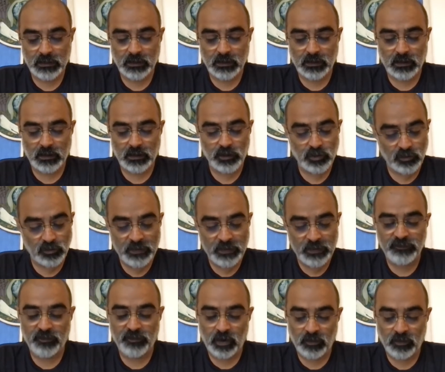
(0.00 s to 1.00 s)
Uh, you've
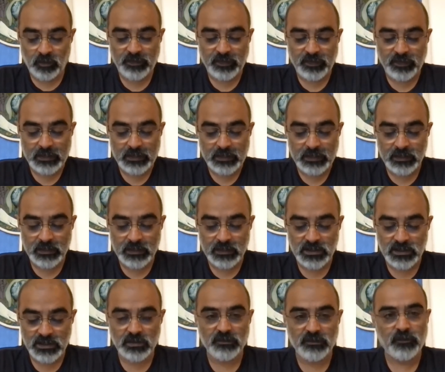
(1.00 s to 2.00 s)
been forward
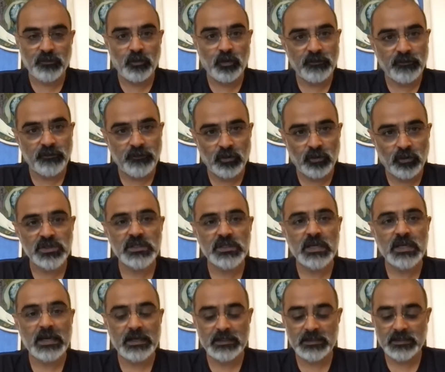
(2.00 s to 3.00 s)
thinkers, full of
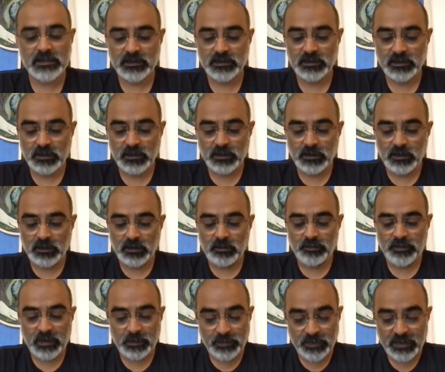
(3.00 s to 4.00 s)
foresight,
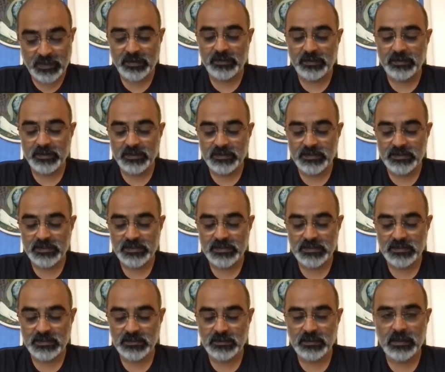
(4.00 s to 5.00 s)

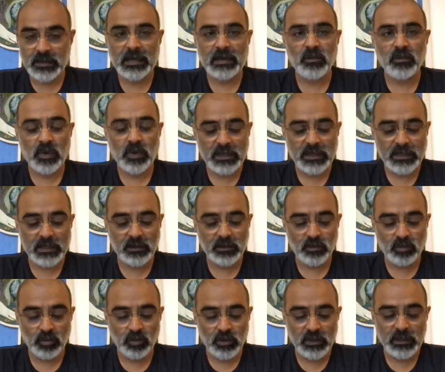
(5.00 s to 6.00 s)
preparedness, and one can
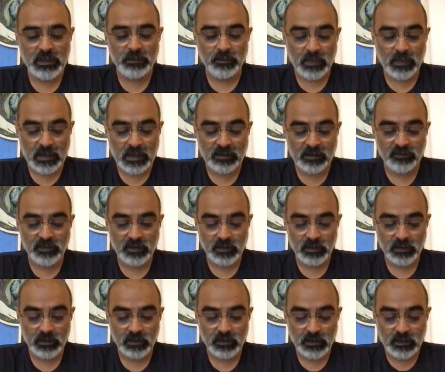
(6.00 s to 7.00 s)
only
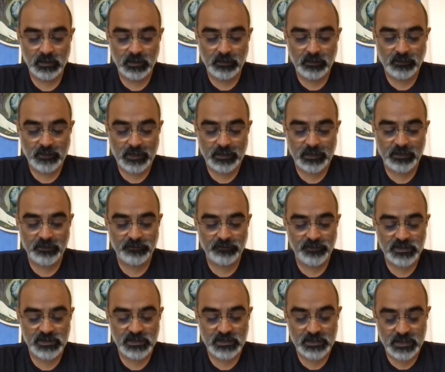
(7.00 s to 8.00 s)
marvel that if
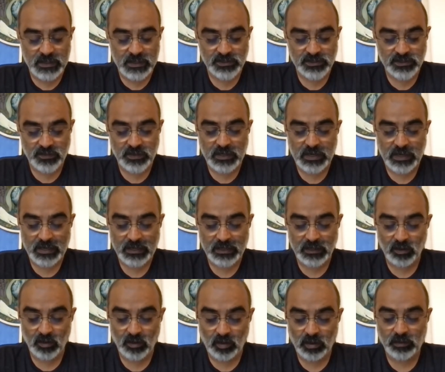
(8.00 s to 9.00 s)
this industry had
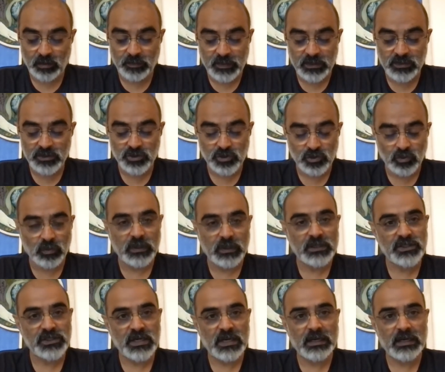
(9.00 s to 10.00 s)
not been so
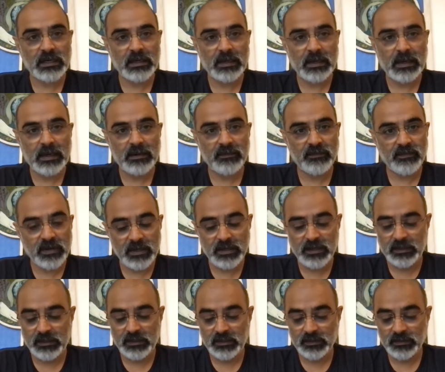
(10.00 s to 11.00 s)
agile and
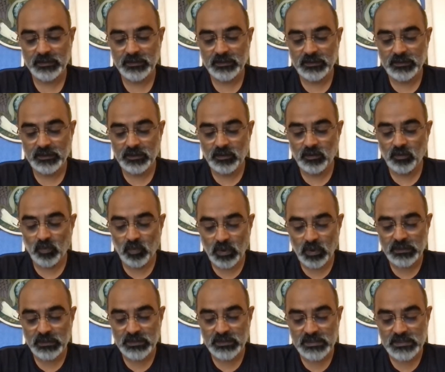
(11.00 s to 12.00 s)
ready,
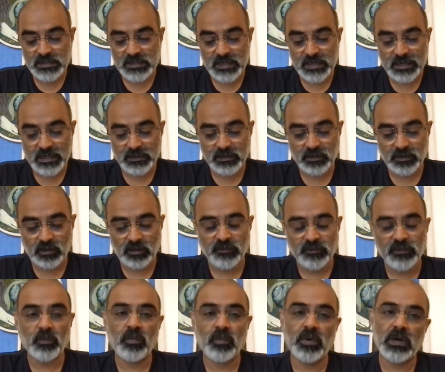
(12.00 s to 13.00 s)
what the state of
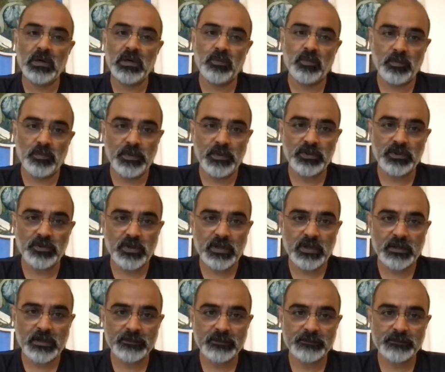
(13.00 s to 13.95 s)
the world would be today.